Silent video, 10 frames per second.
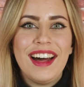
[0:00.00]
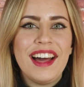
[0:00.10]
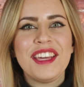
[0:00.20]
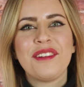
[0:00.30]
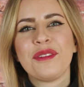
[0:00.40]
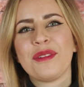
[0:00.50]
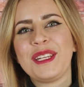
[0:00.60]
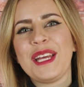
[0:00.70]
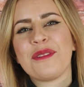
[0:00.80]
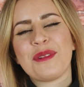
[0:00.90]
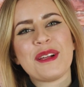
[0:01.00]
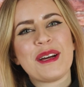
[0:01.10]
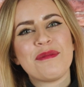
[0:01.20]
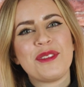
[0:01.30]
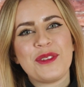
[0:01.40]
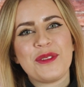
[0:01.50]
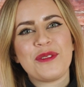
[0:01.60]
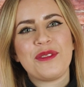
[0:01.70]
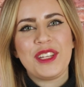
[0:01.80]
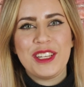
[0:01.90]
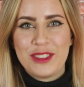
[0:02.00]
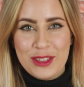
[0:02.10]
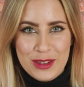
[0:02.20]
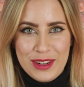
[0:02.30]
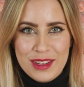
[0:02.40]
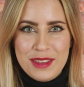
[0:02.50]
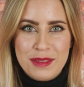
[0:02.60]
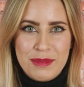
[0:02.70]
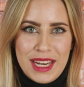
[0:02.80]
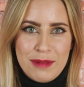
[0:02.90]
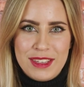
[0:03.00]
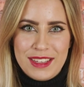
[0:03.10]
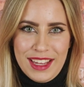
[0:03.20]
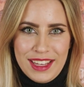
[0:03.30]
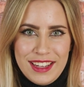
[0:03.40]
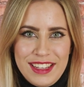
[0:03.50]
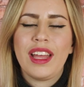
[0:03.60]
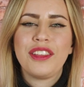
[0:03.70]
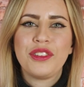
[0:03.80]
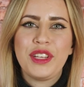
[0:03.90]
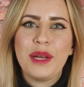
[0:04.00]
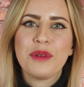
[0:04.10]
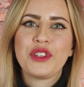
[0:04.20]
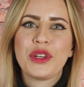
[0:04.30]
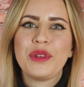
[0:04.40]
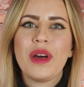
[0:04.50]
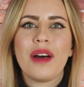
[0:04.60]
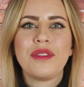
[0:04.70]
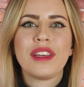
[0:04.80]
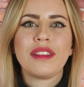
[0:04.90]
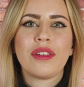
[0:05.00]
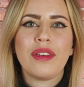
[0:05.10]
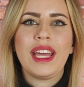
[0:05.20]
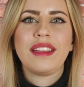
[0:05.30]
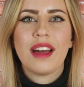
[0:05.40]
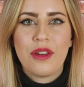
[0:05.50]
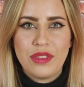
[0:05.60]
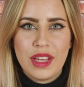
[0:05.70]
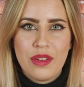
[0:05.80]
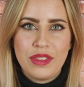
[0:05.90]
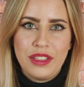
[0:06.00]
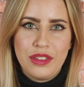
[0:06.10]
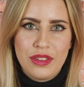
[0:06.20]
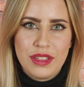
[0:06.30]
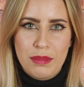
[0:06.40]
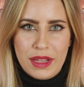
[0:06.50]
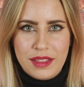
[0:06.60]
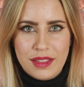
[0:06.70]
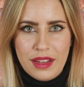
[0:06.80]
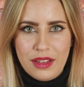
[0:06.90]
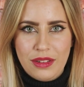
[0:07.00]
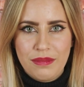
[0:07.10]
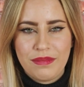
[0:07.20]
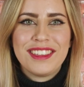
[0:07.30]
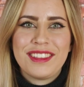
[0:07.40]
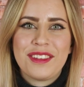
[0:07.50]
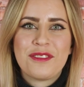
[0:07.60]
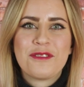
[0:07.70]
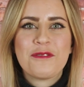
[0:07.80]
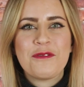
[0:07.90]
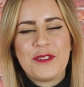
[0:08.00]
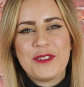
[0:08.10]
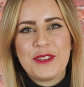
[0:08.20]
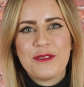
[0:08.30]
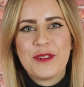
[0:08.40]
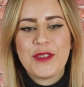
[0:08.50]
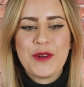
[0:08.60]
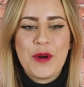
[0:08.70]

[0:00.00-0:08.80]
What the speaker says: Hi everyone and welcome to viewneo tutorials. My name is Diana and today I will show you how you can create countdown in your template designer. So first of all, you